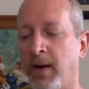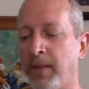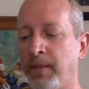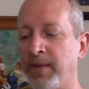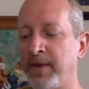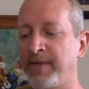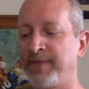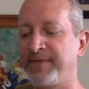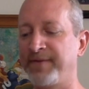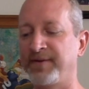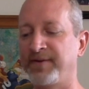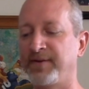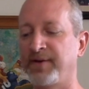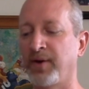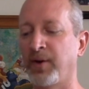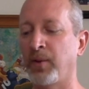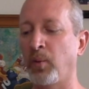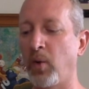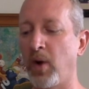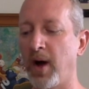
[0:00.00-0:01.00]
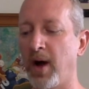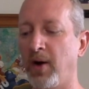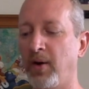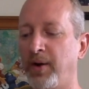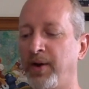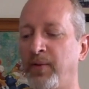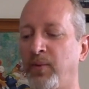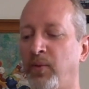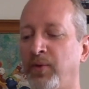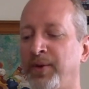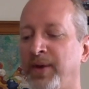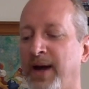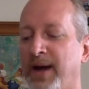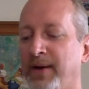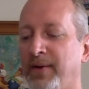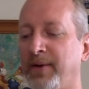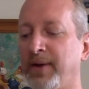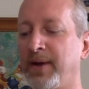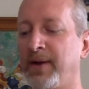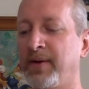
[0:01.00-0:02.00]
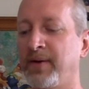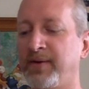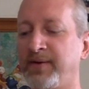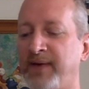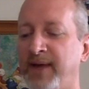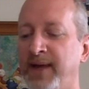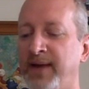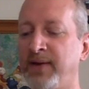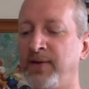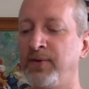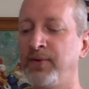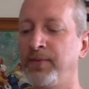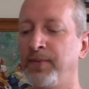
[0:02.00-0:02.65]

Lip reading: if it's done well, it will not only entertain you,